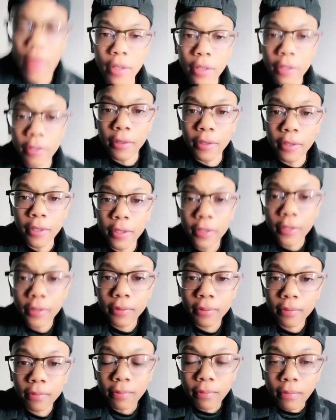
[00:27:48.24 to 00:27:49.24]

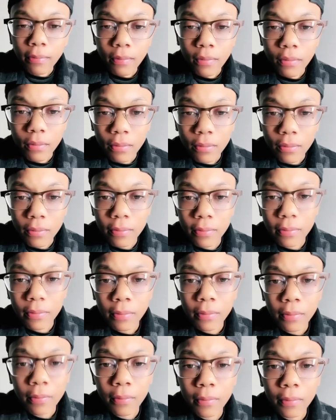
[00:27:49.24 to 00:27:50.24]

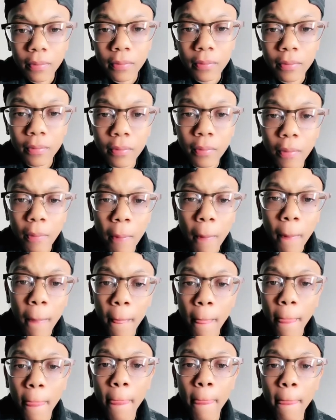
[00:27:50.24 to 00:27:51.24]

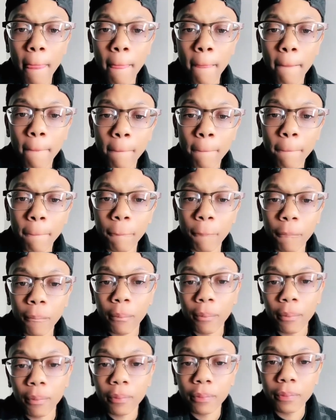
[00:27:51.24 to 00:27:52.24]

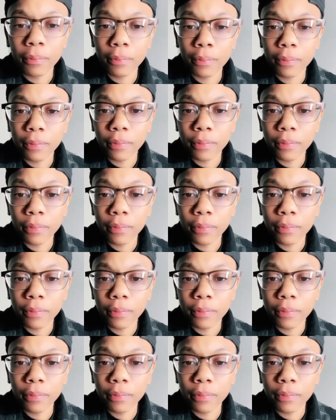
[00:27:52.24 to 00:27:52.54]
(silence)